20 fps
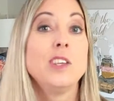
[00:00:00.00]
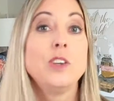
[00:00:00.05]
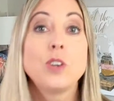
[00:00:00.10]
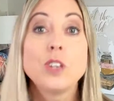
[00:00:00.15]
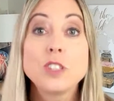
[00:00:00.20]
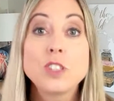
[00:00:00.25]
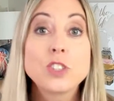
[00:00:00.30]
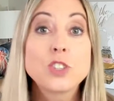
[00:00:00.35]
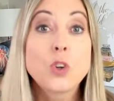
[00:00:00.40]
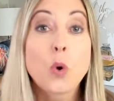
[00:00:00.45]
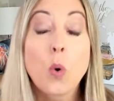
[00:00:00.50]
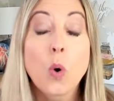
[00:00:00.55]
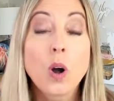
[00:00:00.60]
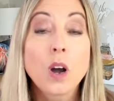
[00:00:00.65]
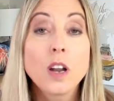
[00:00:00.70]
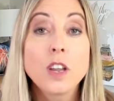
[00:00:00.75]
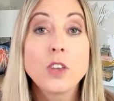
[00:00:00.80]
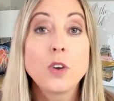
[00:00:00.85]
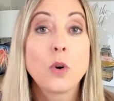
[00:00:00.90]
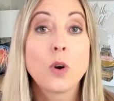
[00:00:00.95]
you could
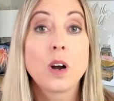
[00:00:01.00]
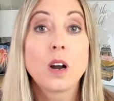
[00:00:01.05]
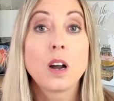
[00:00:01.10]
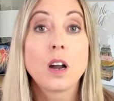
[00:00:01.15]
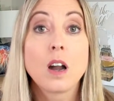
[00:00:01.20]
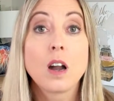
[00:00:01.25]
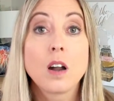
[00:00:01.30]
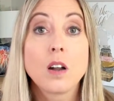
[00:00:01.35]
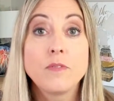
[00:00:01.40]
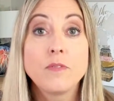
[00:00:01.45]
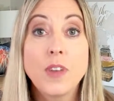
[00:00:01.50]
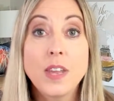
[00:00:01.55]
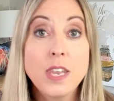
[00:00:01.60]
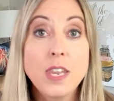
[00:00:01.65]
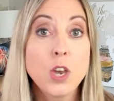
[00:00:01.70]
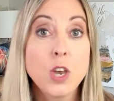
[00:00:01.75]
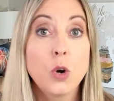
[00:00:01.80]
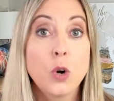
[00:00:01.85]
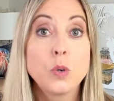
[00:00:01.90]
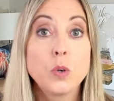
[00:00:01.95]
store your
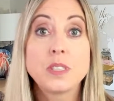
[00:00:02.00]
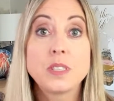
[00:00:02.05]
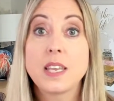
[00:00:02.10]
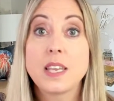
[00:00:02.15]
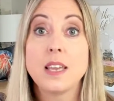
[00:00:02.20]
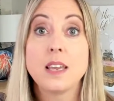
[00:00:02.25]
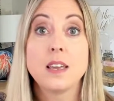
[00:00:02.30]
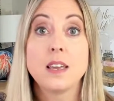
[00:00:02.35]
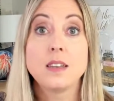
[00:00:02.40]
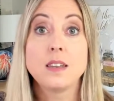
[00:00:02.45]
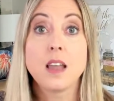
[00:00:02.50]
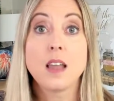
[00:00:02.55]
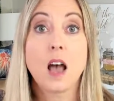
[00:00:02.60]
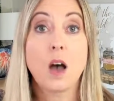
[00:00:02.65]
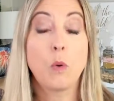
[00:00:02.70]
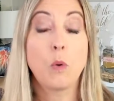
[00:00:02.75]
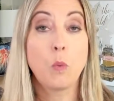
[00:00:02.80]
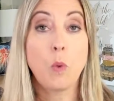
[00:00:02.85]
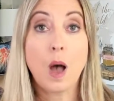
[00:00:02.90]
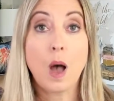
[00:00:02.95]
videos in
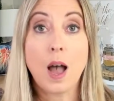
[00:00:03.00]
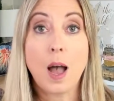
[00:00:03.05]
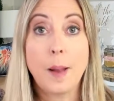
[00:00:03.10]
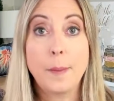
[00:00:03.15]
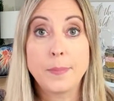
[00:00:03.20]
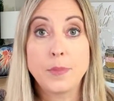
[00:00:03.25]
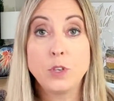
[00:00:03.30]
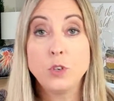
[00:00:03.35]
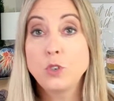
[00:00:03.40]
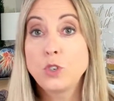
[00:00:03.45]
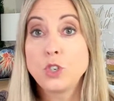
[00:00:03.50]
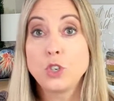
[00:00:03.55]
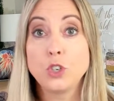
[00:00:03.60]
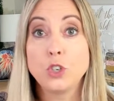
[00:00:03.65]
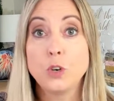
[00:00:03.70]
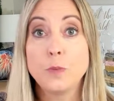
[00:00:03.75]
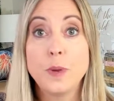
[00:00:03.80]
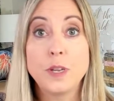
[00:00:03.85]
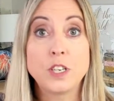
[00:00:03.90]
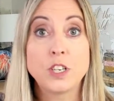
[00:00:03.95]

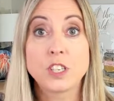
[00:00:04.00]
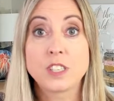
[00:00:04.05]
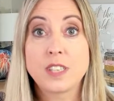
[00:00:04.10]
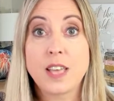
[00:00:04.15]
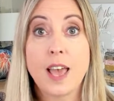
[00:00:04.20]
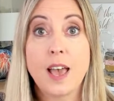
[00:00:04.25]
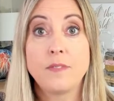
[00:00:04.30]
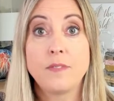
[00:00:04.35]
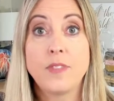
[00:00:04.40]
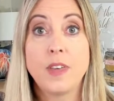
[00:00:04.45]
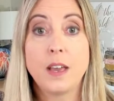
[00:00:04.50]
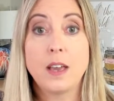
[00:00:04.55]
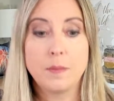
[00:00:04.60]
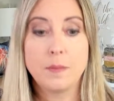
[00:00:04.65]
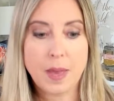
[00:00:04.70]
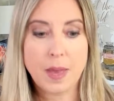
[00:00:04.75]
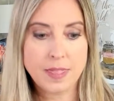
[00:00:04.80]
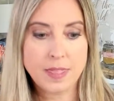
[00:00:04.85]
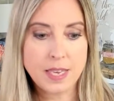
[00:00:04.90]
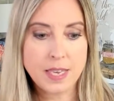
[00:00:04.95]
YouTube and just have
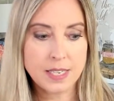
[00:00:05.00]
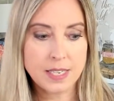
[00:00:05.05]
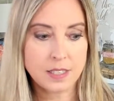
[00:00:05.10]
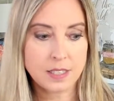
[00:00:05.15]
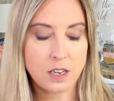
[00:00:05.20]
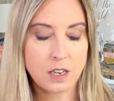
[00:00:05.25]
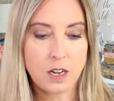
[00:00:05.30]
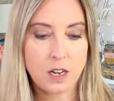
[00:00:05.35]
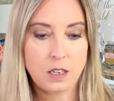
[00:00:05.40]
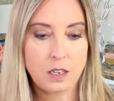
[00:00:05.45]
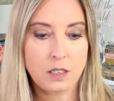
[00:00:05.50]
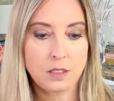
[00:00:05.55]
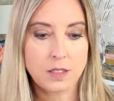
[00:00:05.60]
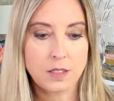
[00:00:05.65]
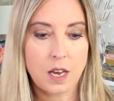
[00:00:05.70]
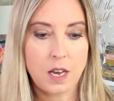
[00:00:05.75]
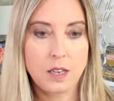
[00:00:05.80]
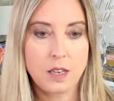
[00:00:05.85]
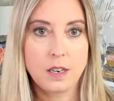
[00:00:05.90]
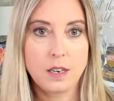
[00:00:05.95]
them, I think, is it
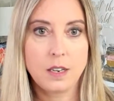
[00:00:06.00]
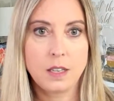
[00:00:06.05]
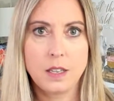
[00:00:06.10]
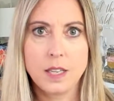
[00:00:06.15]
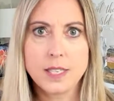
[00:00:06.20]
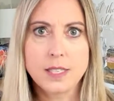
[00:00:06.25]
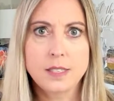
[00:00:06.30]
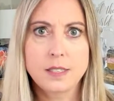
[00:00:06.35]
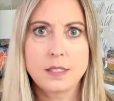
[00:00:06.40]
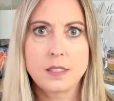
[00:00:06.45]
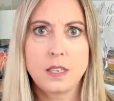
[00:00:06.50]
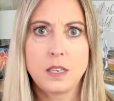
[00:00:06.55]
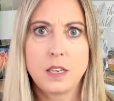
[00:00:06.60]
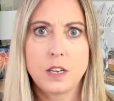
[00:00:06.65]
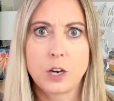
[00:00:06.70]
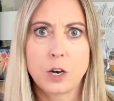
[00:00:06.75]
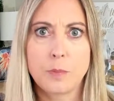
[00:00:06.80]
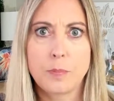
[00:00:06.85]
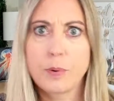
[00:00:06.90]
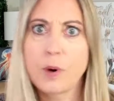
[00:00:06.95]
called
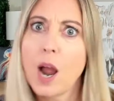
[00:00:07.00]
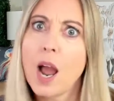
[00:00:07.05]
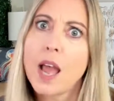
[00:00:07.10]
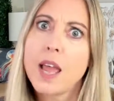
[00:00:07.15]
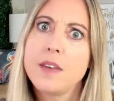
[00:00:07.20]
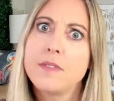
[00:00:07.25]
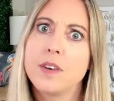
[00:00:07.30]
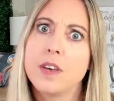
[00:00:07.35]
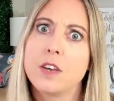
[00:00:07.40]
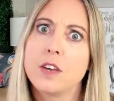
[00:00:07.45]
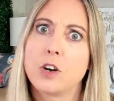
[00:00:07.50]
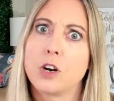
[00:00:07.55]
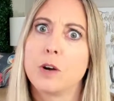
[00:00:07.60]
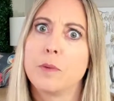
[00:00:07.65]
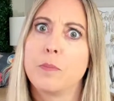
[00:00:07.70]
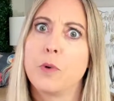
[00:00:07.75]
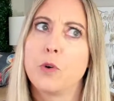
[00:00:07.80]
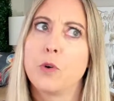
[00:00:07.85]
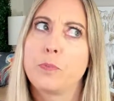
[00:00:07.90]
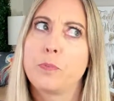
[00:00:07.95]
unlisted or private,
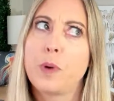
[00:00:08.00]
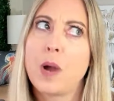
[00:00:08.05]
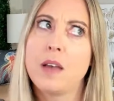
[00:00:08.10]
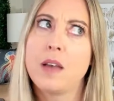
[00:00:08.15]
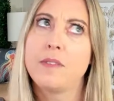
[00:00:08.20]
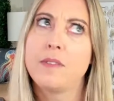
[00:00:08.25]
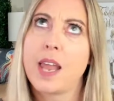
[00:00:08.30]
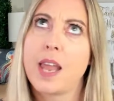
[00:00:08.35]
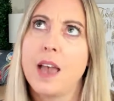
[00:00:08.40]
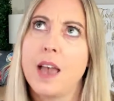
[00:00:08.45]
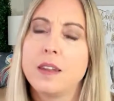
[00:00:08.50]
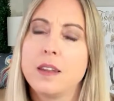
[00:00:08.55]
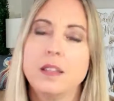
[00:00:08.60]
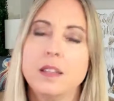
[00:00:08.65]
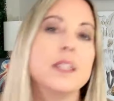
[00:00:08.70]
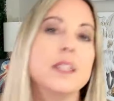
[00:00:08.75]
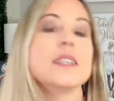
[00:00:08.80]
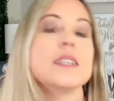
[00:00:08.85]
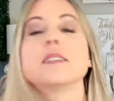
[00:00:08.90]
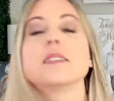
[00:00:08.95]
or both private and
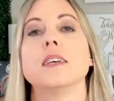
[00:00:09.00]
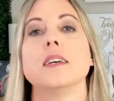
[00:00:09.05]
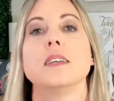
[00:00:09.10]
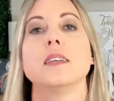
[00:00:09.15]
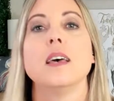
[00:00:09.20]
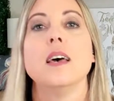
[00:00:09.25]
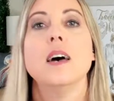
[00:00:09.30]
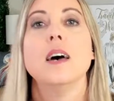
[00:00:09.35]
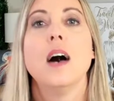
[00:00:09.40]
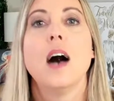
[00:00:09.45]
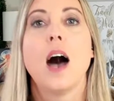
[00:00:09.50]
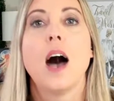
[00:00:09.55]
unlisted?